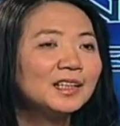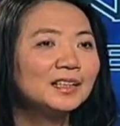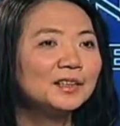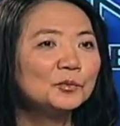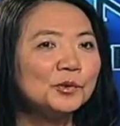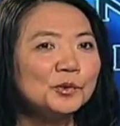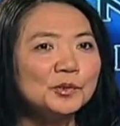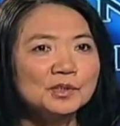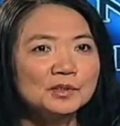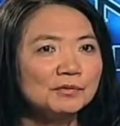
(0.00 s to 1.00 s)
And we
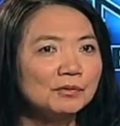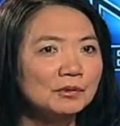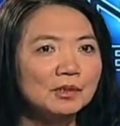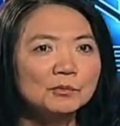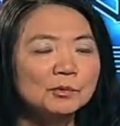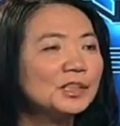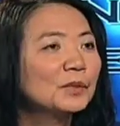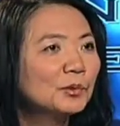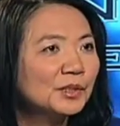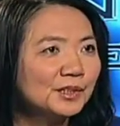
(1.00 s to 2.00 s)
use it for almost a
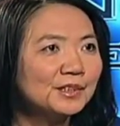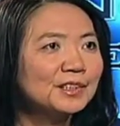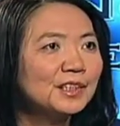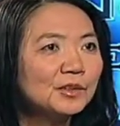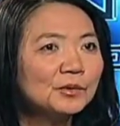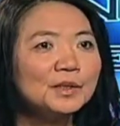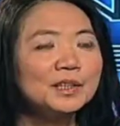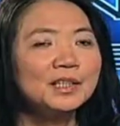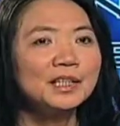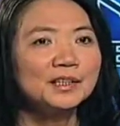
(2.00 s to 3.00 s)
couple years now.
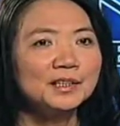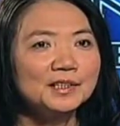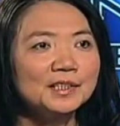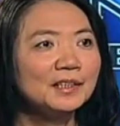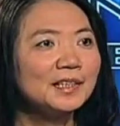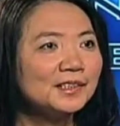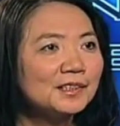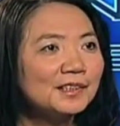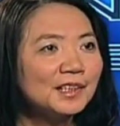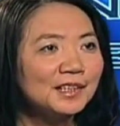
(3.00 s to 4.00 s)
And it's a
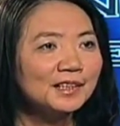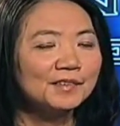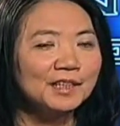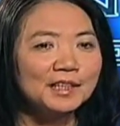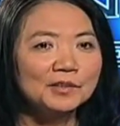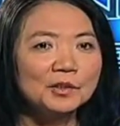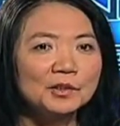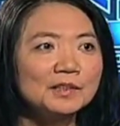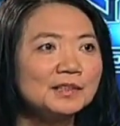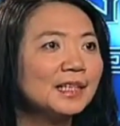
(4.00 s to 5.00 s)
laser light that
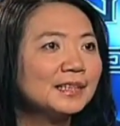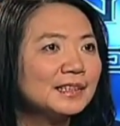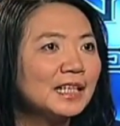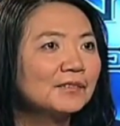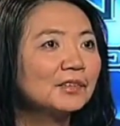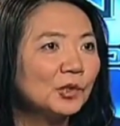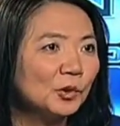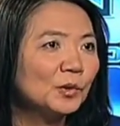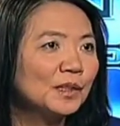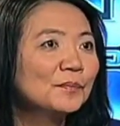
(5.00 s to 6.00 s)
it detects cavity
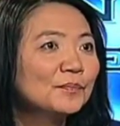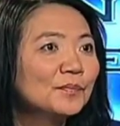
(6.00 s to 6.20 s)
early.